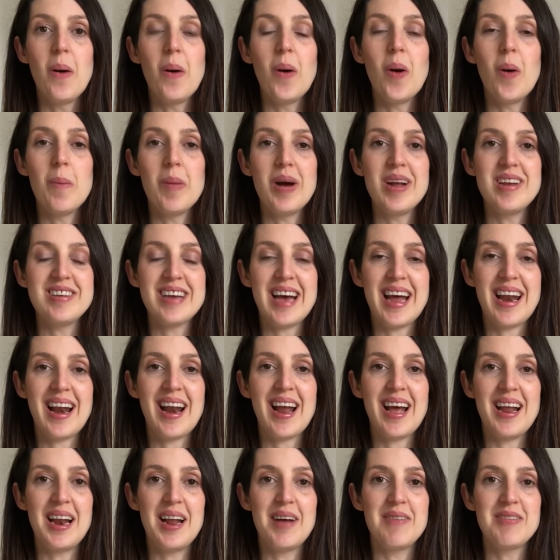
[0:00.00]
On my channel
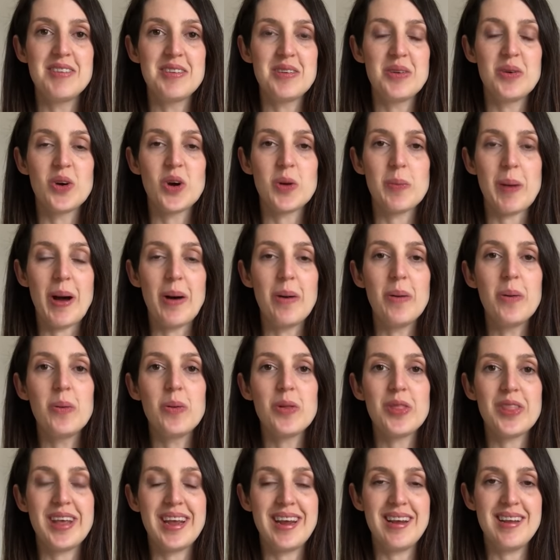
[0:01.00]
I love to talk about
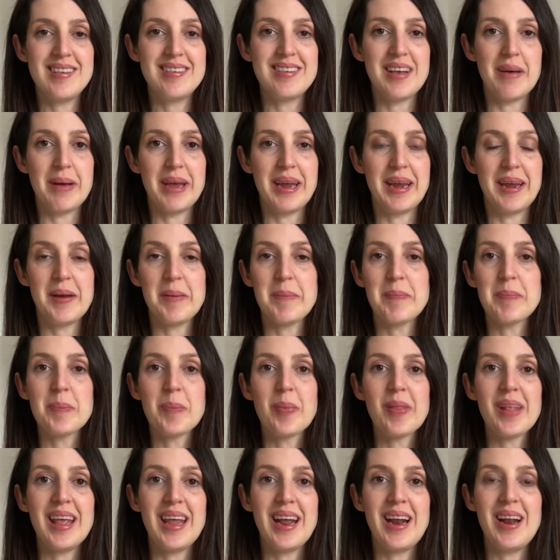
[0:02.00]
all things sewing,
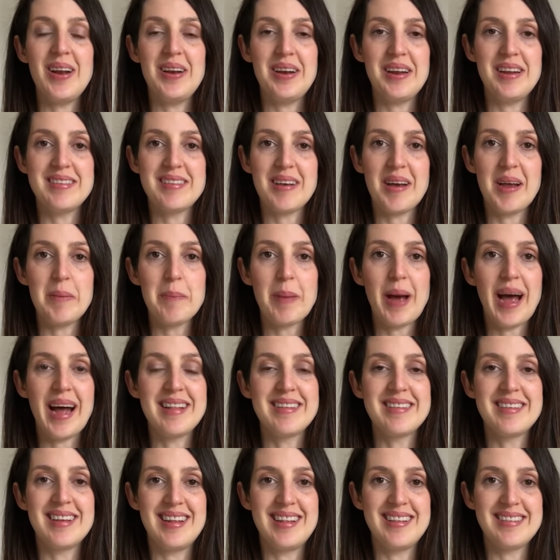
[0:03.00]
including sewing
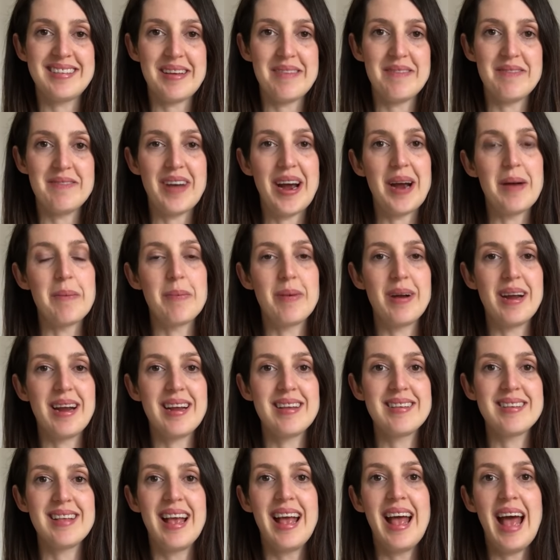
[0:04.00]
patterns and
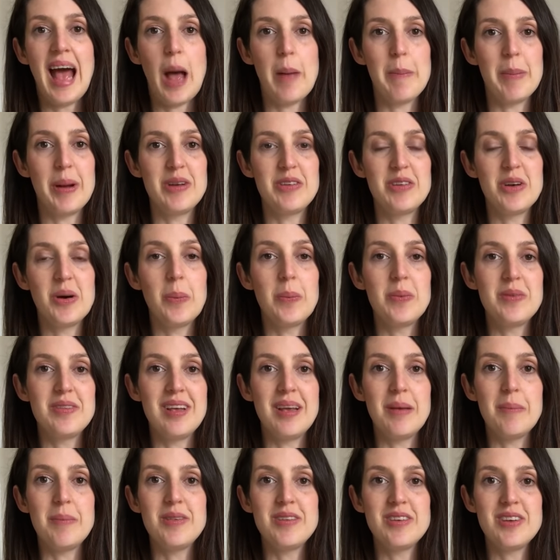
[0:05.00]
fabrics and my top
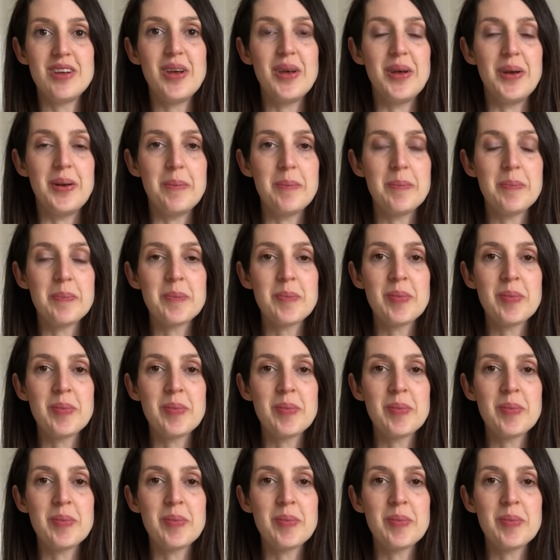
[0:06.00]
tips too.